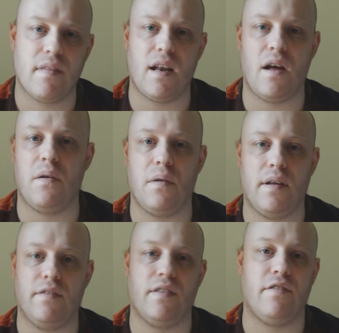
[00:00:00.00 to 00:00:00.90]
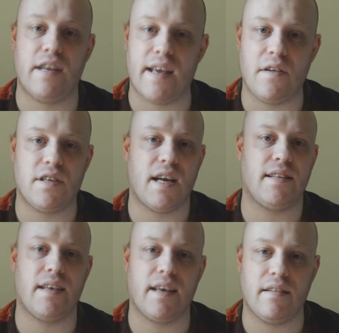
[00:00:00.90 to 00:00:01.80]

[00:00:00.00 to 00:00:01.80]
you know, even video chatting.